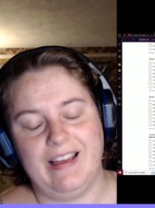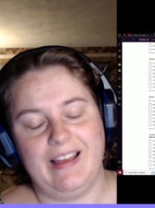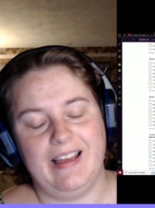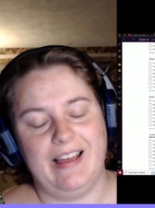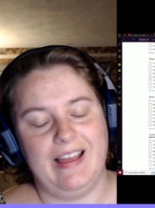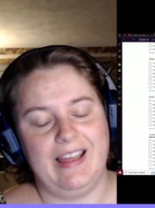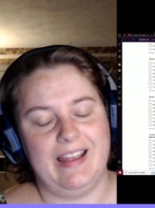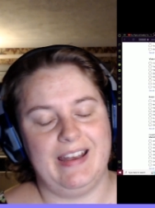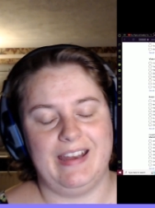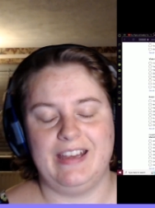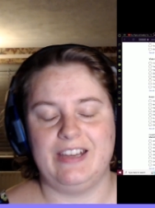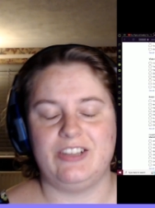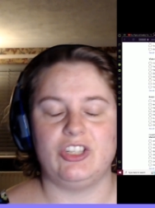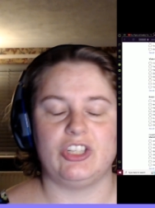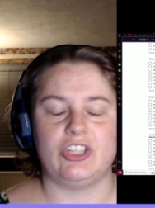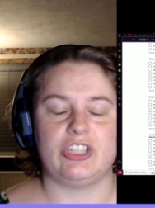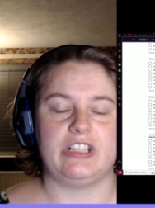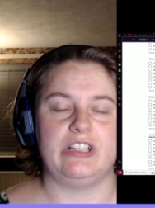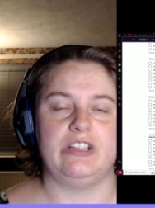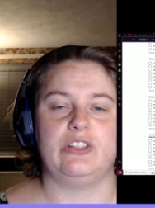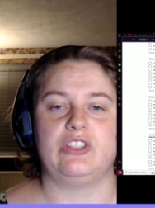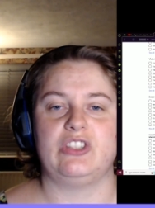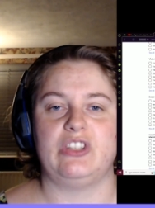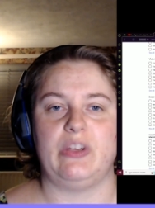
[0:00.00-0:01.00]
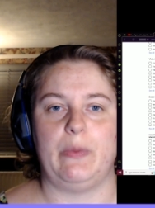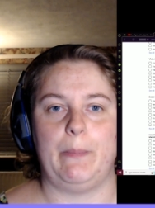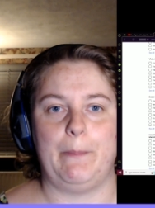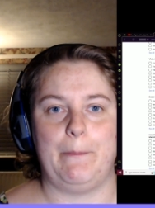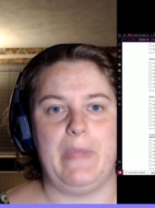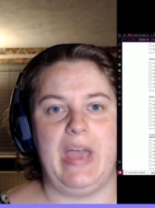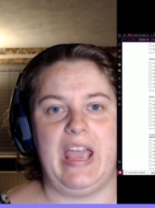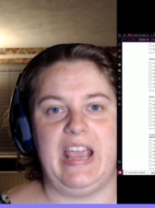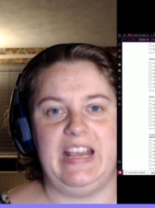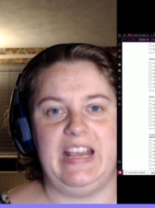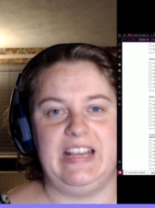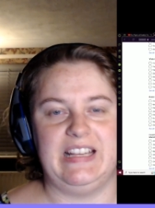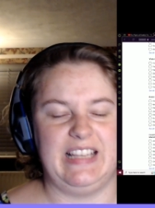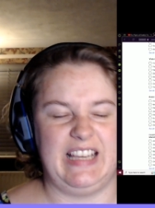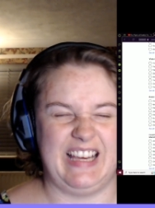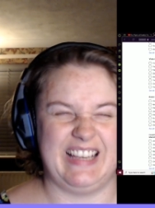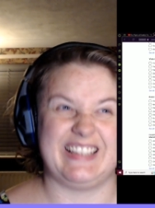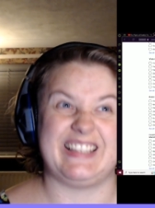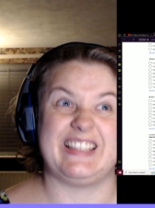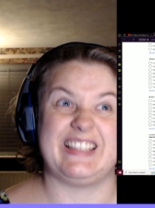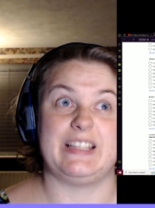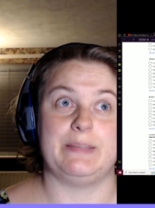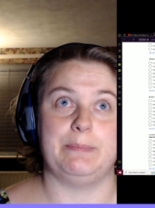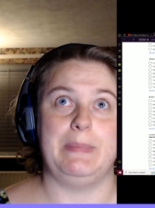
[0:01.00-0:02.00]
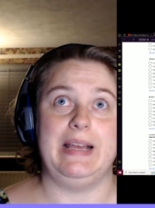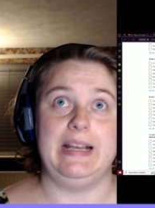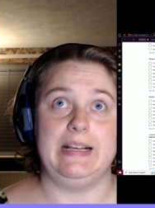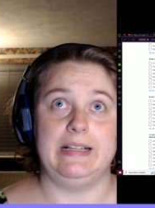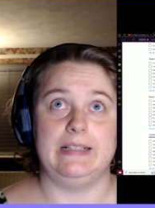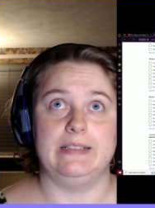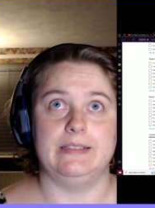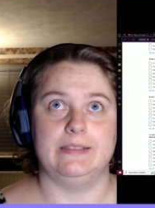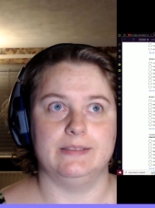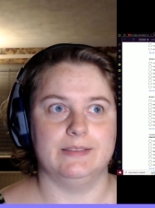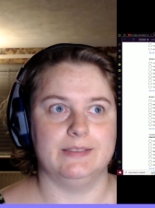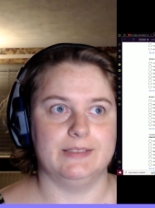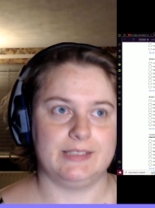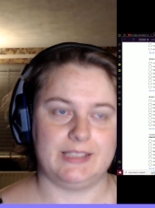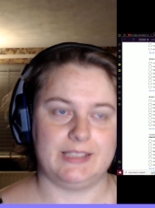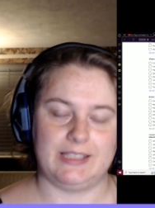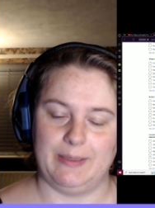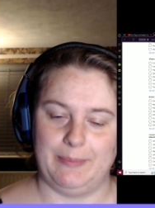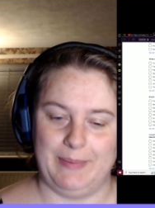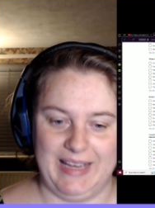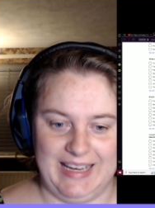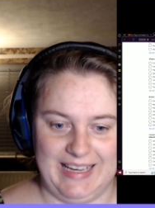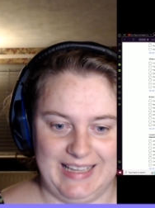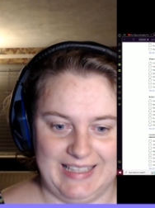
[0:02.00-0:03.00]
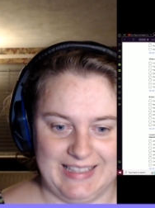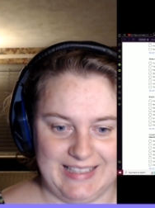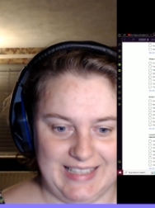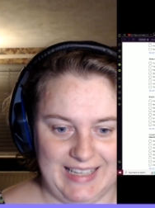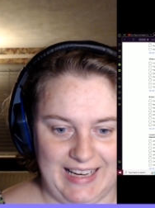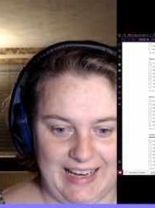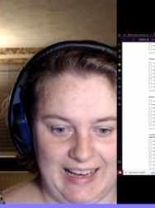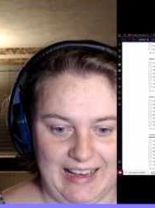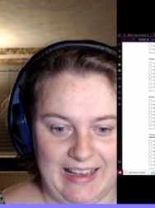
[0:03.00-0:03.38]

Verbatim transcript: and it just looks amazing. It smells amazing.